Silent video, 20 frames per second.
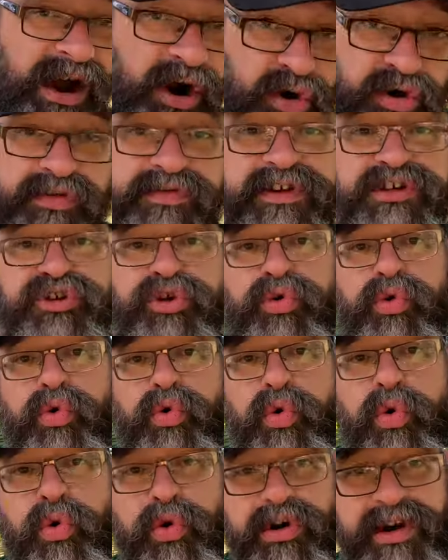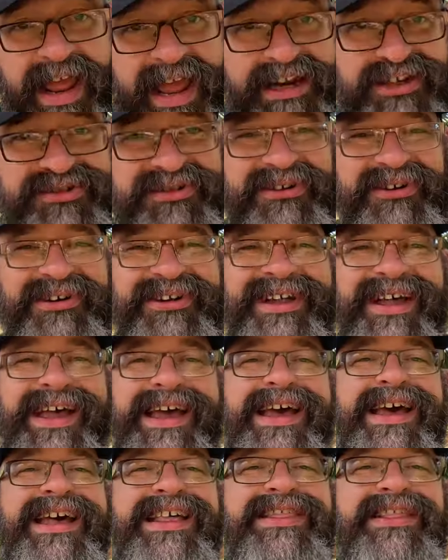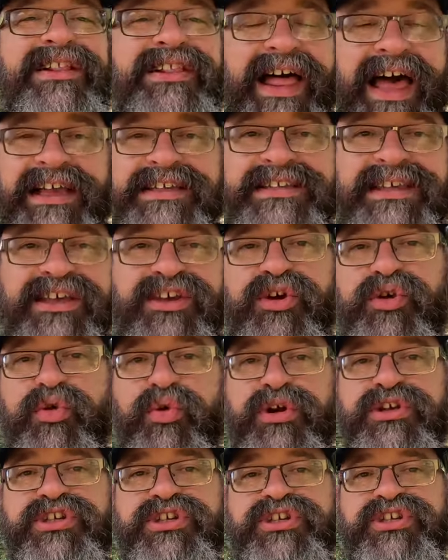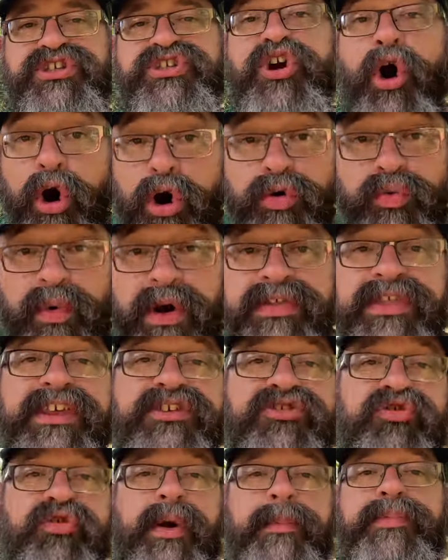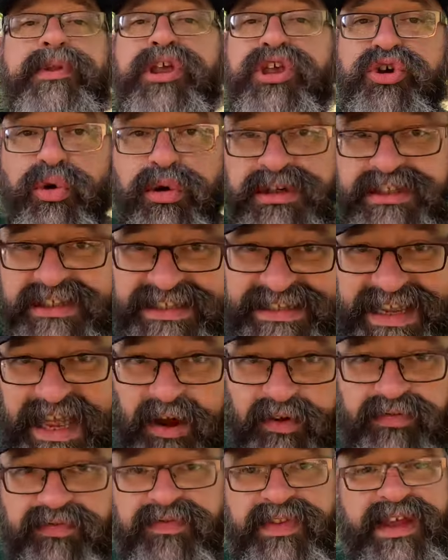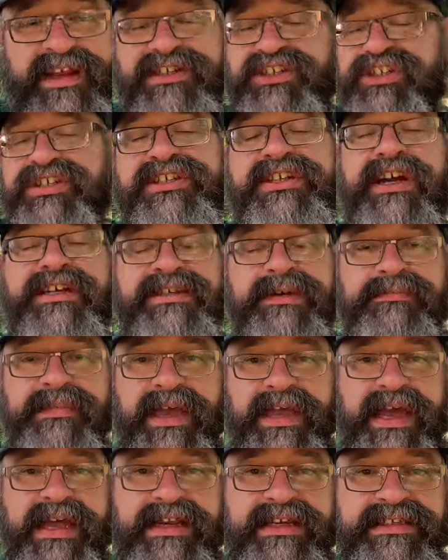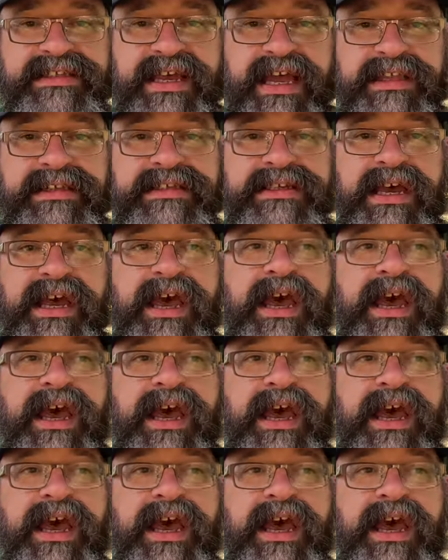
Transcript: artificial or natural, the last thing you're going to start with is crippling yourself. That just doesn't make any sense,